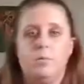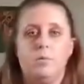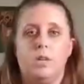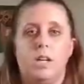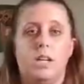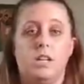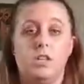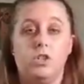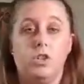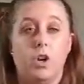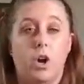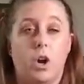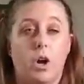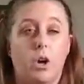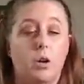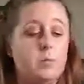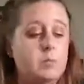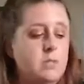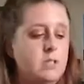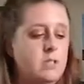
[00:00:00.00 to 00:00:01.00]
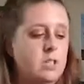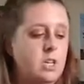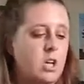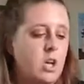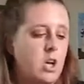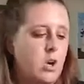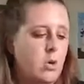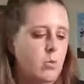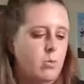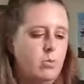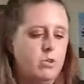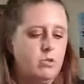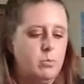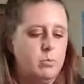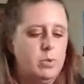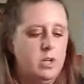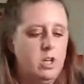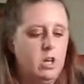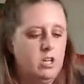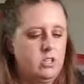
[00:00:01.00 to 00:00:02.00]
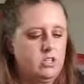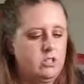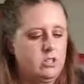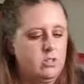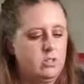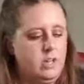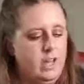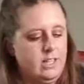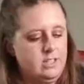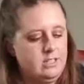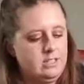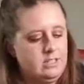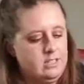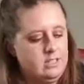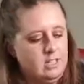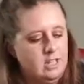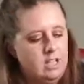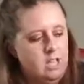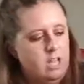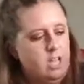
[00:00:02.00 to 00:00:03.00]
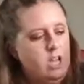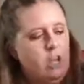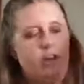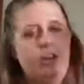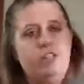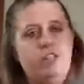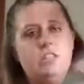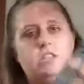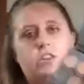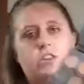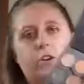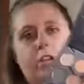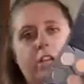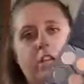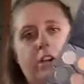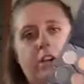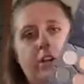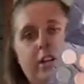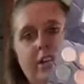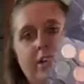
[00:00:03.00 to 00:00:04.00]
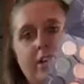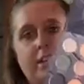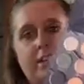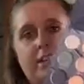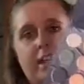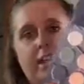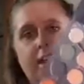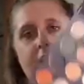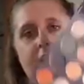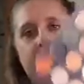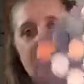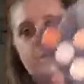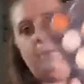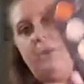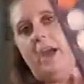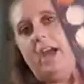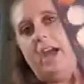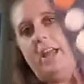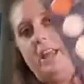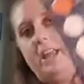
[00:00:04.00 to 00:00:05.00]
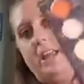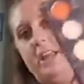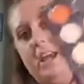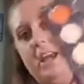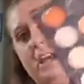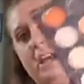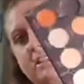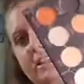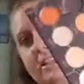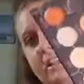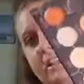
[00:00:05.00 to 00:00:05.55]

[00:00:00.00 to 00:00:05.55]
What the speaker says: get charms, which will be also nice. Alright, so here is the palette. It has a